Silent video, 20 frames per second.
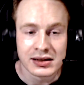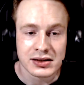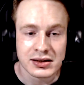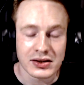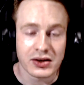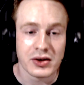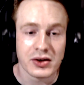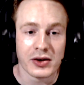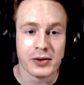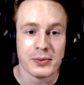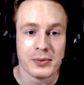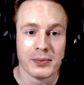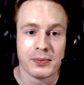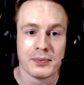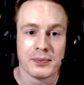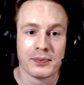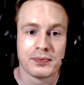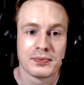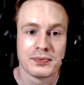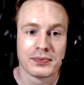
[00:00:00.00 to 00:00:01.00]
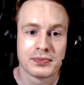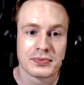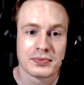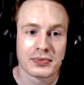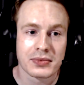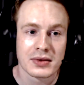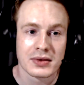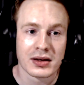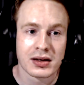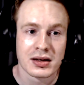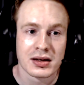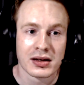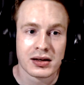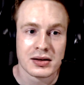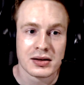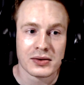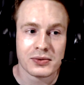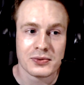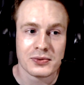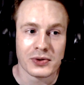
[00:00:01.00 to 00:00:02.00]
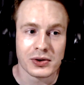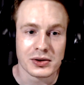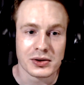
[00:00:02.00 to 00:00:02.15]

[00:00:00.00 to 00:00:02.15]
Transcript: for